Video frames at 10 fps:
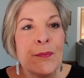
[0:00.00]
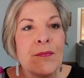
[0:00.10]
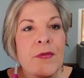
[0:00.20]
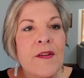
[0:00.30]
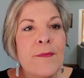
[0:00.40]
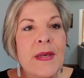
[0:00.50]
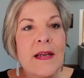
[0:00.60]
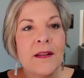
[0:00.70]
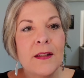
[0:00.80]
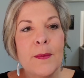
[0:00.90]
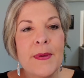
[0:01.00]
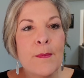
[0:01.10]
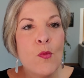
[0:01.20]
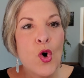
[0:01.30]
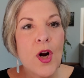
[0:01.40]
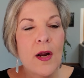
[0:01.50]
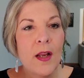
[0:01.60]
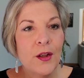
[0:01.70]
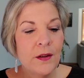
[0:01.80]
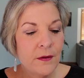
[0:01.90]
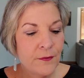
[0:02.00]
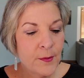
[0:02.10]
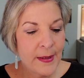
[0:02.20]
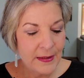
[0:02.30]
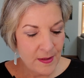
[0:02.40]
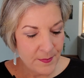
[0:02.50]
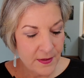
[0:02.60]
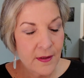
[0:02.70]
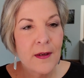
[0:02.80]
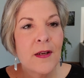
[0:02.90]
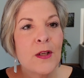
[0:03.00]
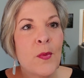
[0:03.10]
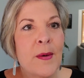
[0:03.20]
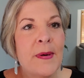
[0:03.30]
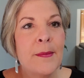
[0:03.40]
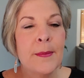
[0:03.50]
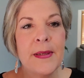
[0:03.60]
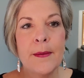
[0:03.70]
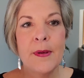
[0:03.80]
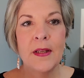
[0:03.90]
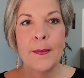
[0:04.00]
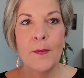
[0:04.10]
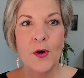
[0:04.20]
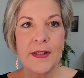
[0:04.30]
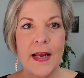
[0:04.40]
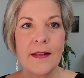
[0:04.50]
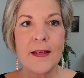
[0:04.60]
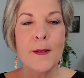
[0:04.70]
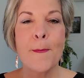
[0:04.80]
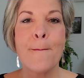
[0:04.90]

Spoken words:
give me a little bit more color for my lips because I want to be able to be a little bit more sassy.